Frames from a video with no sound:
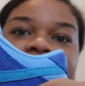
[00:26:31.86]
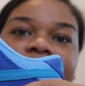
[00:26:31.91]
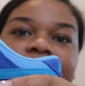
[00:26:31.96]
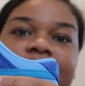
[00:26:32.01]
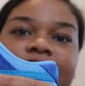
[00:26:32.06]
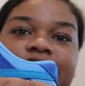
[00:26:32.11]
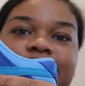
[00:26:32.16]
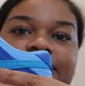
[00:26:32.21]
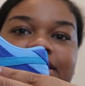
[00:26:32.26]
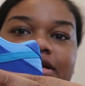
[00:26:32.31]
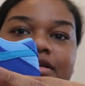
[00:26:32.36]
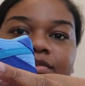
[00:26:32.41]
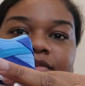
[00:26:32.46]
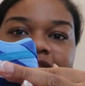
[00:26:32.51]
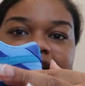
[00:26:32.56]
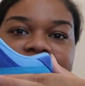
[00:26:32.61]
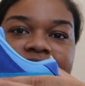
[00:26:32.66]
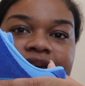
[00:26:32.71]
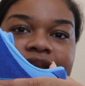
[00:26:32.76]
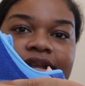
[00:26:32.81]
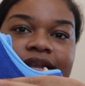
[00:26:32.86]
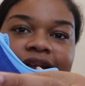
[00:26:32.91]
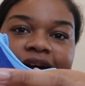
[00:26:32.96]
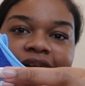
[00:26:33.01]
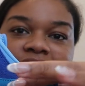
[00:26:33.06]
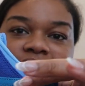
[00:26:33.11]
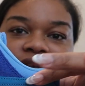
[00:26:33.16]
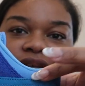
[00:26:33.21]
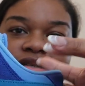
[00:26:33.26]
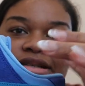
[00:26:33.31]
got a suede
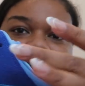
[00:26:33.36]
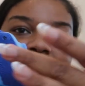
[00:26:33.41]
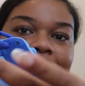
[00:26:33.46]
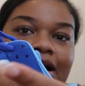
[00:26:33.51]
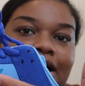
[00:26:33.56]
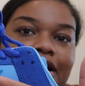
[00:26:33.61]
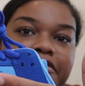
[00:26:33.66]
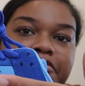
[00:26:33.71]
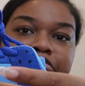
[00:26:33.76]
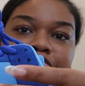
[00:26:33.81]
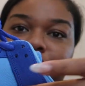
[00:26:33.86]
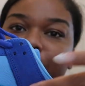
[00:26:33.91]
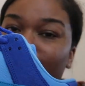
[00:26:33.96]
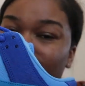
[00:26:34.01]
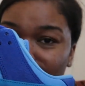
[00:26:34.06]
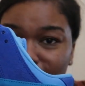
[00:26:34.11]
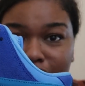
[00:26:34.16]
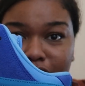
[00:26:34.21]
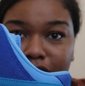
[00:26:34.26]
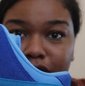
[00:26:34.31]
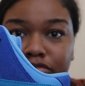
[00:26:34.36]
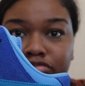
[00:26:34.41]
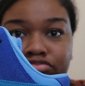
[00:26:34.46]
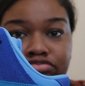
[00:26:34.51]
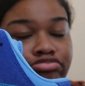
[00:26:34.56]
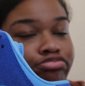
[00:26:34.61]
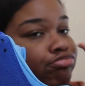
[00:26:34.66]
Nike sign per.